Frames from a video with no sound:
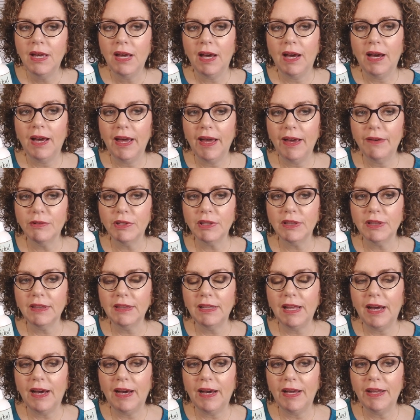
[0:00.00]
I have a
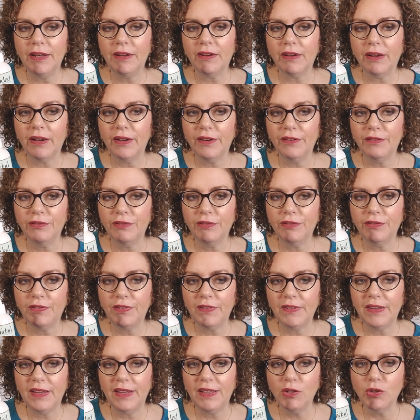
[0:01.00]
lot of
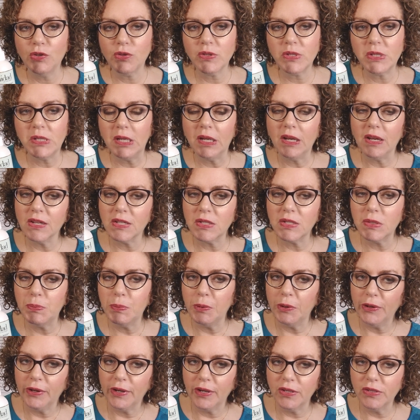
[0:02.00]
interesting
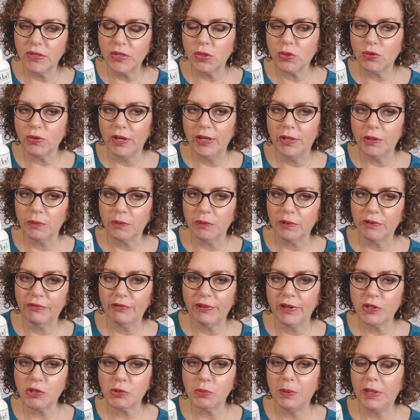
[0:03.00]
experience trying to
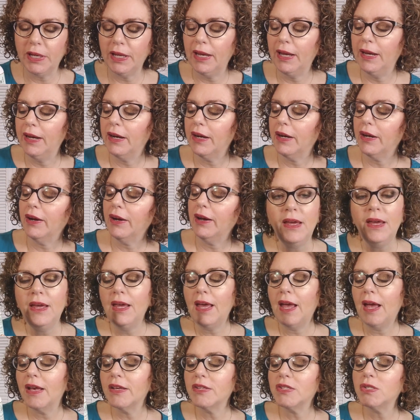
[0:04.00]
refresh my hair.
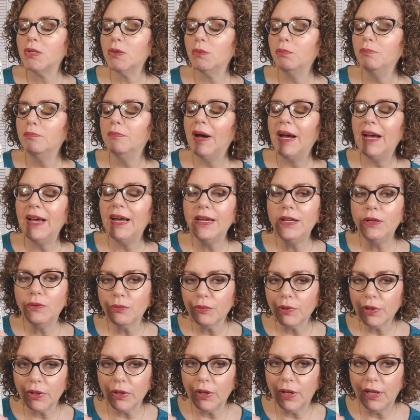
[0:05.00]
As you might
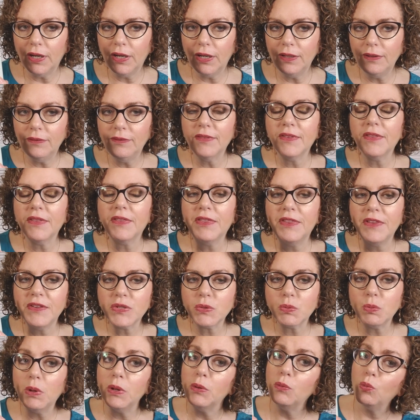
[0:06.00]
recall,
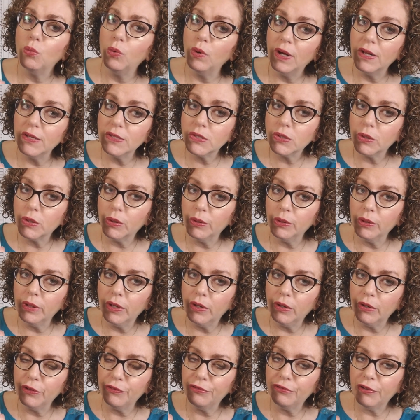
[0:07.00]
this one was curly
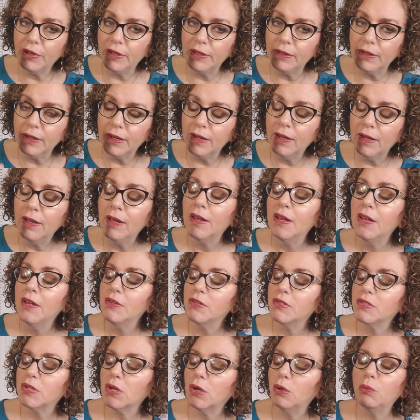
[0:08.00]
girl friendly,
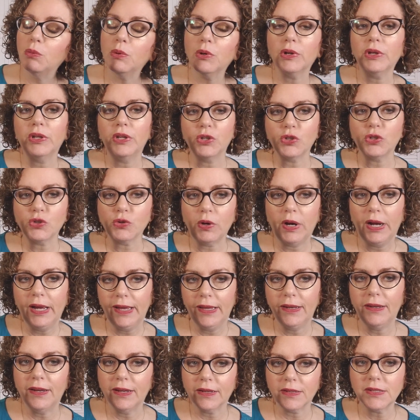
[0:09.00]
so we're going to try
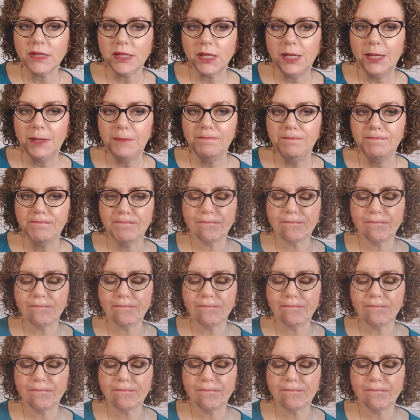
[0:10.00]
it next time.